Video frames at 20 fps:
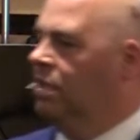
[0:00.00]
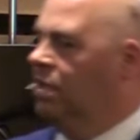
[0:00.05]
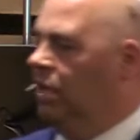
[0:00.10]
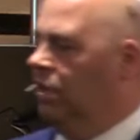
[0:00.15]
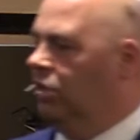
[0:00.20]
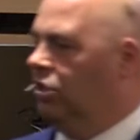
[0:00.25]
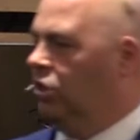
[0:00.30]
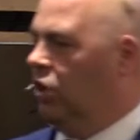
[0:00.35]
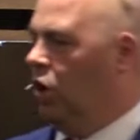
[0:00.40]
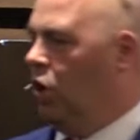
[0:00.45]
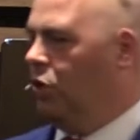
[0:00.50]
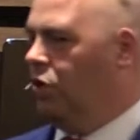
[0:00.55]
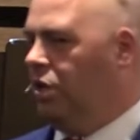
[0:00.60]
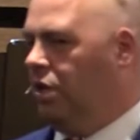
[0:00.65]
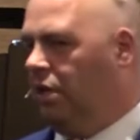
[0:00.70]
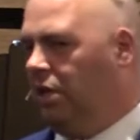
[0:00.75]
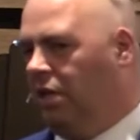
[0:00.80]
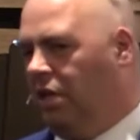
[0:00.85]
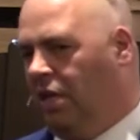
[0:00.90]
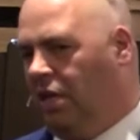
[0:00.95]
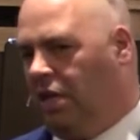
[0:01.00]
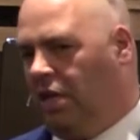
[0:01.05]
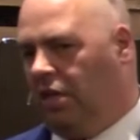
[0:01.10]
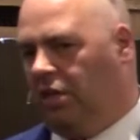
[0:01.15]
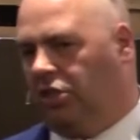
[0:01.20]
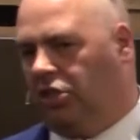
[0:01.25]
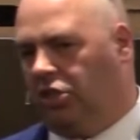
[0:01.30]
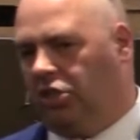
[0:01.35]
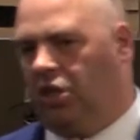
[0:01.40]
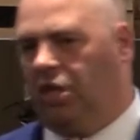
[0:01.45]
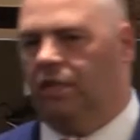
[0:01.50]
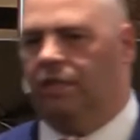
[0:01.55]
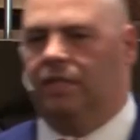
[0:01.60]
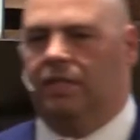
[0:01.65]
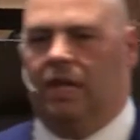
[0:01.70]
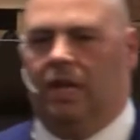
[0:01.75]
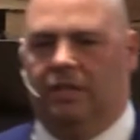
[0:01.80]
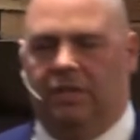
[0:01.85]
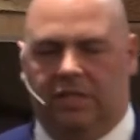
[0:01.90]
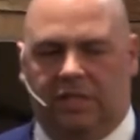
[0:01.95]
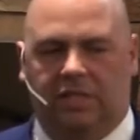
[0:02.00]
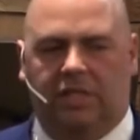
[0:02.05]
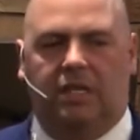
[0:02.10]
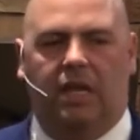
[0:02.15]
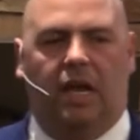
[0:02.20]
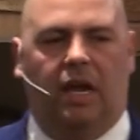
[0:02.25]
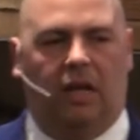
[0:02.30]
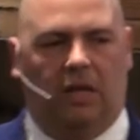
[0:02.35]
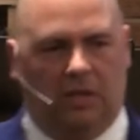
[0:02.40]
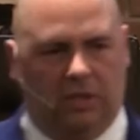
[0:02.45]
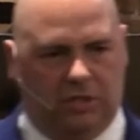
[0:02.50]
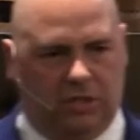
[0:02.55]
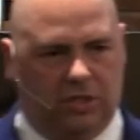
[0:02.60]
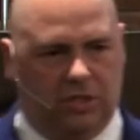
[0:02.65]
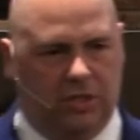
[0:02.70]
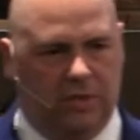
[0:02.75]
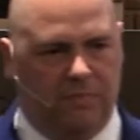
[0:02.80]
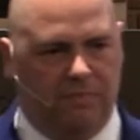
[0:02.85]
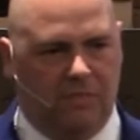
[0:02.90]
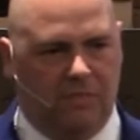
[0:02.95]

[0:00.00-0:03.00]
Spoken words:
and so he cheats on the scales.